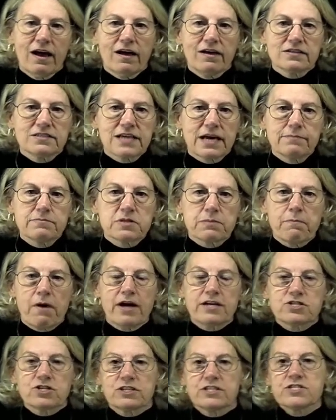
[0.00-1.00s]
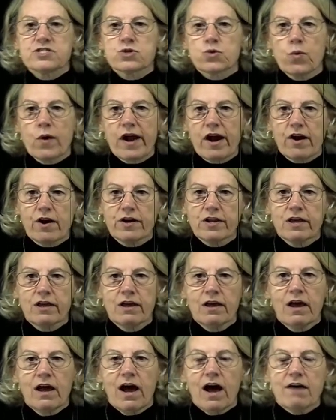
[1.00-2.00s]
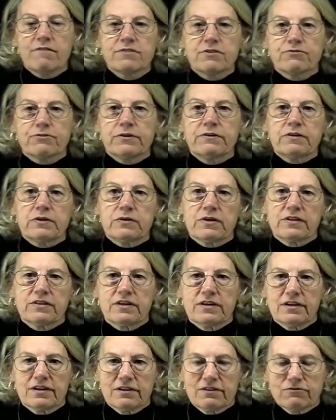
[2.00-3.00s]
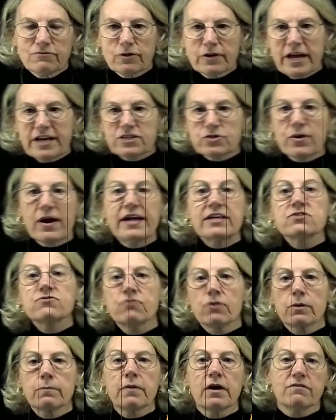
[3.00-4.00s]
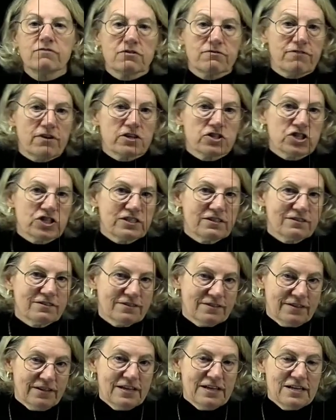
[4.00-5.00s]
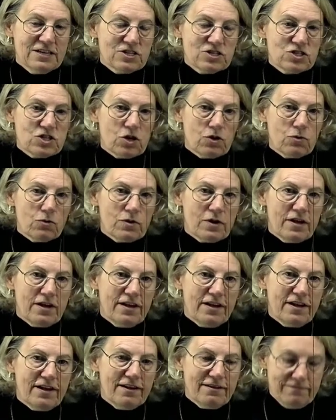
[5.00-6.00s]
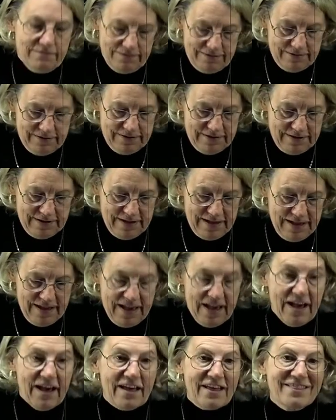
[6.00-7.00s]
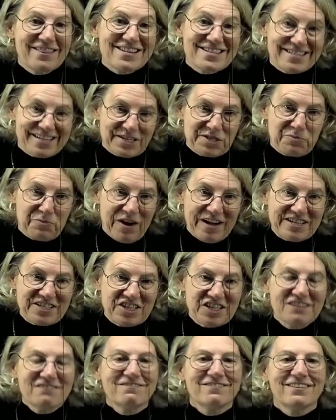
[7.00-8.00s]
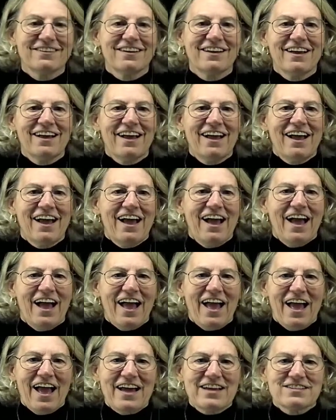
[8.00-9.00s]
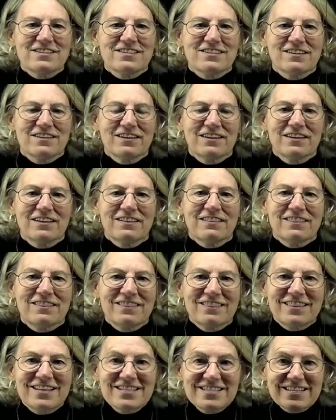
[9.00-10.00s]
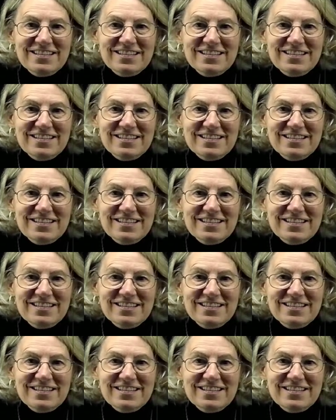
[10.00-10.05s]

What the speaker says: times the modulus squared of the Fourier transform of the function. So this expression. And this